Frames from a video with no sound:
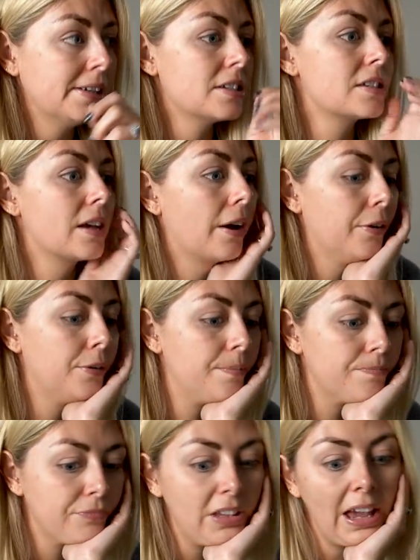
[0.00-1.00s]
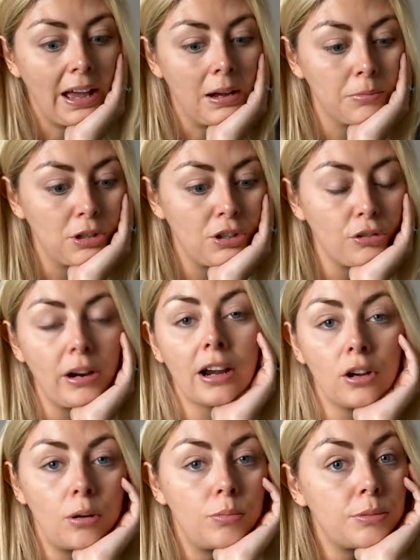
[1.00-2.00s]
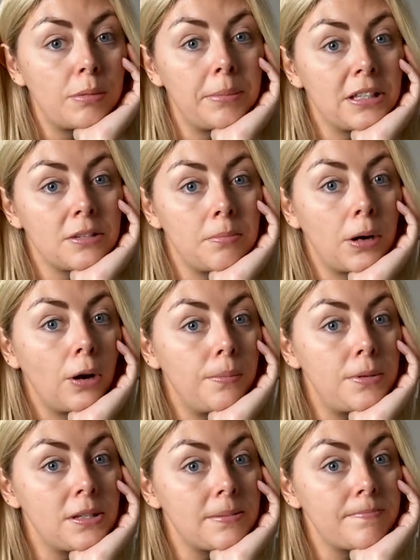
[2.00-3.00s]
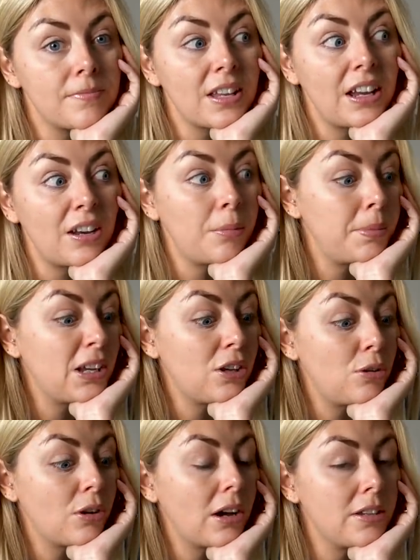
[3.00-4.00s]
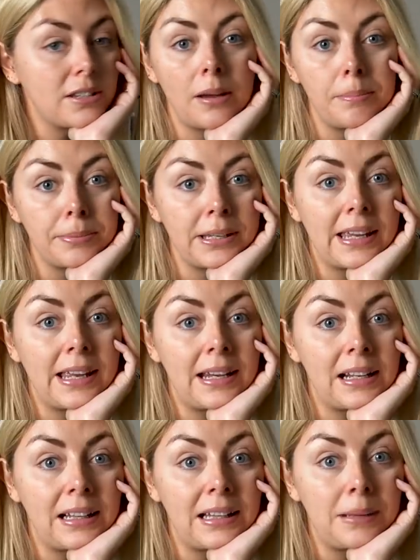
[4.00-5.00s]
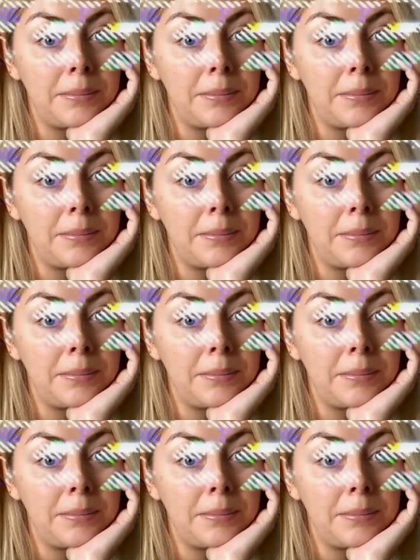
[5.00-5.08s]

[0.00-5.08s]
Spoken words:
So yeah, I'm gonna crack on with my bits and bobs and I'll pick you guys up in a little